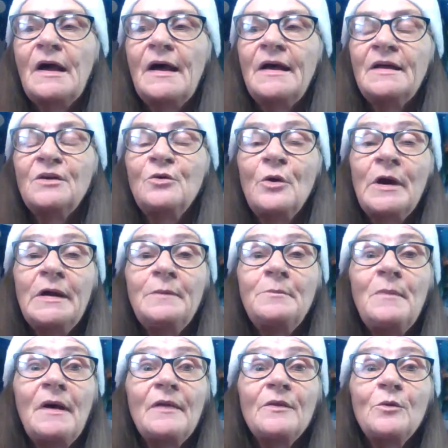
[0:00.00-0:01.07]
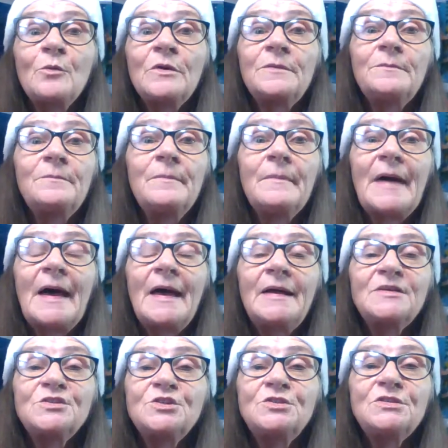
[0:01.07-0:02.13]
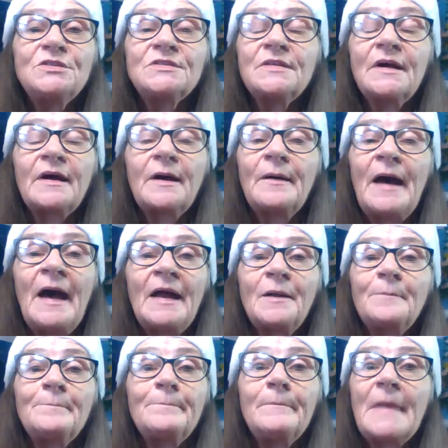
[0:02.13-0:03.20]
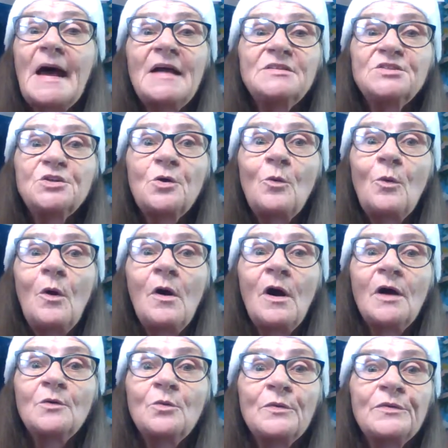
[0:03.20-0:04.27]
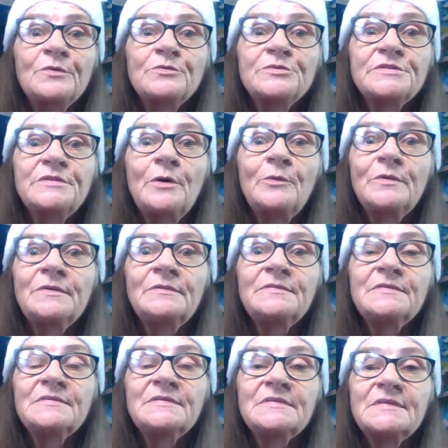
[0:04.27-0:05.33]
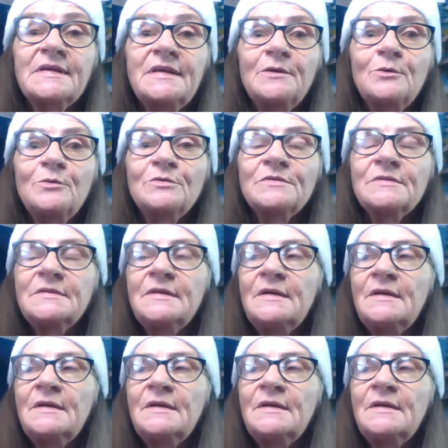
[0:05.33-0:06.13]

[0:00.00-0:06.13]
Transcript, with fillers: And grandmother would make, she just like had a magic wand with her sewing skills.